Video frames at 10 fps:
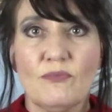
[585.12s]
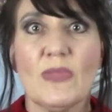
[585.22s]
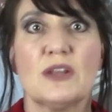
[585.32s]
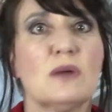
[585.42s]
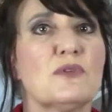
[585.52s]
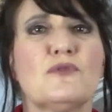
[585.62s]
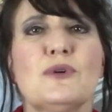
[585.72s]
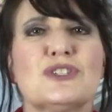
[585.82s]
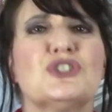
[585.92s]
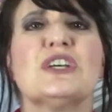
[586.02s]
Number 4
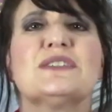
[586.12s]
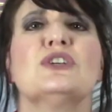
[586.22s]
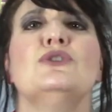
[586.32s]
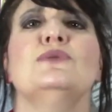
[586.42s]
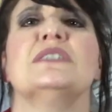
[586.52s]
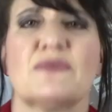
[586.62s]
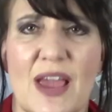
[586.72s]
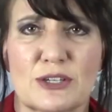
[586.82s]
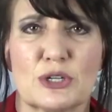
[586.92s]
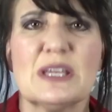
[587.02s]
is just the newness
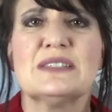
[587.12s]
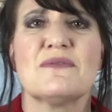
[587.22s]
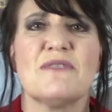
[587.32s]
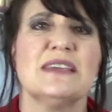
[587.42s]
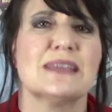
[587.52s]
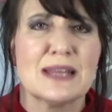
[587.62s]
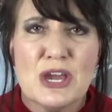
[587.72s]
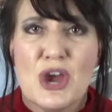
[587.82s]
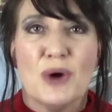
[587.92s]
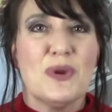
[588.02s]
factor. Let's face it,
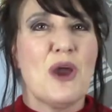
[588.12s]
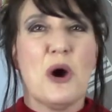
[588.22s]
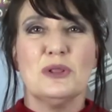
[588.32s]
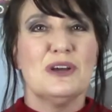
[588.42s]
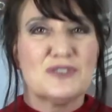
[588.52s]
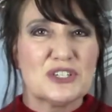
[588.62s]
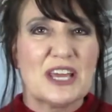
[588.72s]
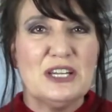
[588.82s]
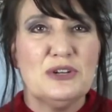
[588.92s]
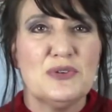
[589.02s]
we all love
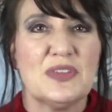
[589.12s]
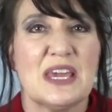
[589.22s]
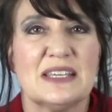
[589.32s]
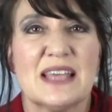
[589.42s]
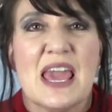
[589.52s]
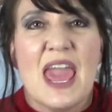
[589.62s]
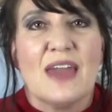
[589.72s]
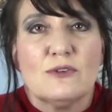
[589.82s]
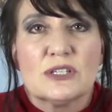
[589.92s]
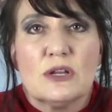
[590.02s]
shiny new things, and
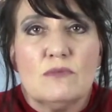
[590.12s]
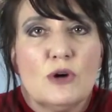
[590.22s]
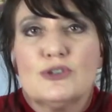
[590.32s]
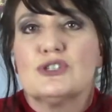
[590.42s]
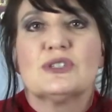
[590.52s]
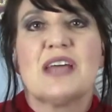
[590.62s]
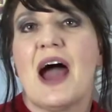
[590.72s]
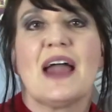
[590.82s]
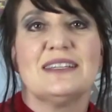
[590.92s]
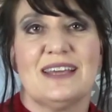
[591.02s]
there's an emotional
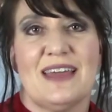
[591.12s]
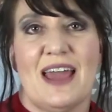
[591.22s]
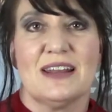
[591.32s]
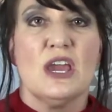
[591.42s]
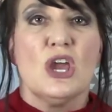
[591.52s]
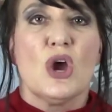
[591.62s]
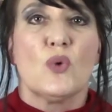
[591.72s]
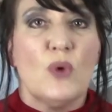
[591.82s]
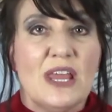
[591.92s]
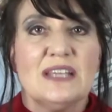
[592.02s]
tie to that.
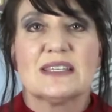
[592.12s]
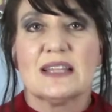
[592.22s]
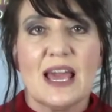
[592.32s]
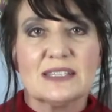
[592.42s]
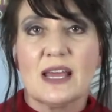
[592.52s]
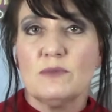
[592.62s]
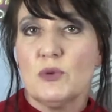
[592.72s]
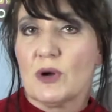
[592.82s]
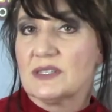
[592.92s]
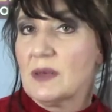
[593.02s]
When is the last time you
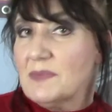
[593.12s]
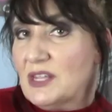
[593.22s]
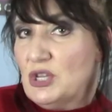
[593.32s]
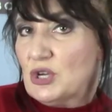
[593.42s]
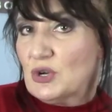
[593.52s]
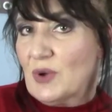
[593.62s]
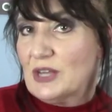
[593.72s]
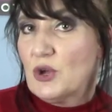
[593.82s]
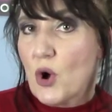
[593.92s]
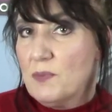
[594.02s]
bought something new and
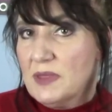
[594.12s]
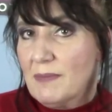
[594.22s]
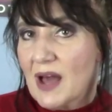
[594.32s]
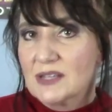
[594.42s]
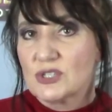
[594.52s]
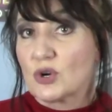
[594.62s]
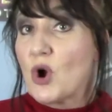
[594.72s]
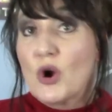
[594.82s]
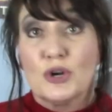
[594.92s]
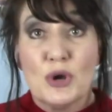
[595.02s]
you open the box or
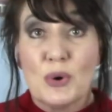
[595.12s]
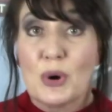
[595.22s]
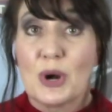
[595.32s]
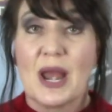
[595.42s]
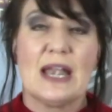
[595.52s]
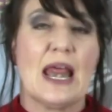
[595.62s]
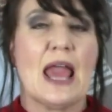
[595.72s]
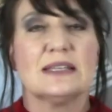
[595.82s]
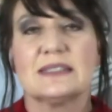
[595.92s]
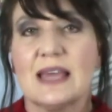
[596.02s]
car door and it
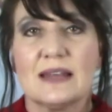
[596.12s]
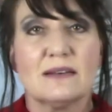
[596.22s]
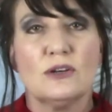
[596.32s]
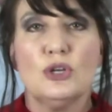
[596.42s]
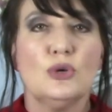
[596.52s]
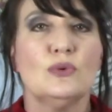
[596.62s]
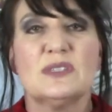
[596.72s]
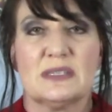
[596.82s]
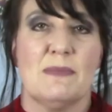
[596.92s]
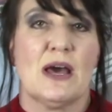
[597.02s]
has that new
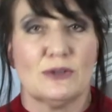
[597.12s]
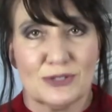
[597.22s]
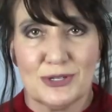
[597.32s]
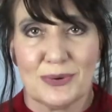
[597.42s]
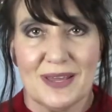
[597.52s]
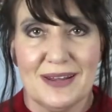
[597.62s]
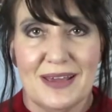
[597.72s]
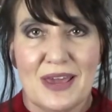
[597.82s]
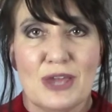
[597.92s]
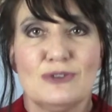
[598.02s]
smell to it?
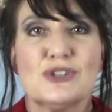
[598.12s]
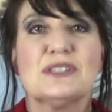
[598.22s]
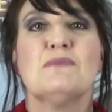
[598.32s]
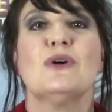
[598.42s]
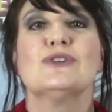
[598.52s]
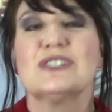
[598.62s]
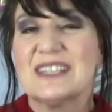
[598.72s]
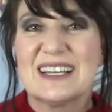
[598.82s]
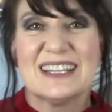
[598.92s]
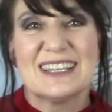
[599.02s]
You just emotionally
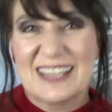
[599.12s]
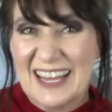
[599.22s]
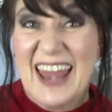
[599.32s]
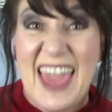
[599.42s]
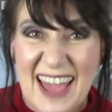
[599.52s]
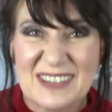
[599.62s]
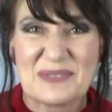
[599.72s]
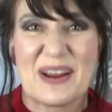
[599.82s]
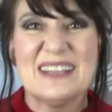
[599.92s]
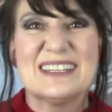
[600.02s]
connect,
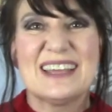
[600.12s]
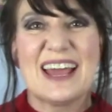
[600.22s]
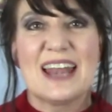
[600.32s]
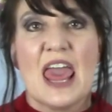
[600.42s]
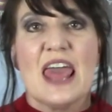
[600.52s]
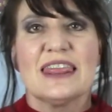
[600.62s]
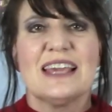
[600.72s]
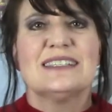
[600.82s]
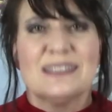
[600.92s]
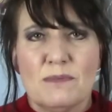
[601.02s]
right, to that
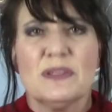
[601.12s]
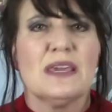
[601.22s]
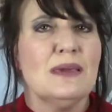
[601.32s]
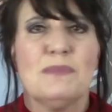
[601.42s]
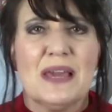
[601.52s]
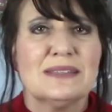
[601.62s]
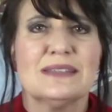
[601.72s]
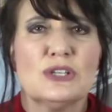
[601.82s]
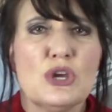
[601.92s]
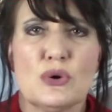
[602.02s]
thing simply because it's
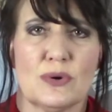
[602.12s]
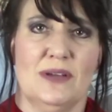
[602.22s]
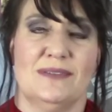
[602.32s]
new.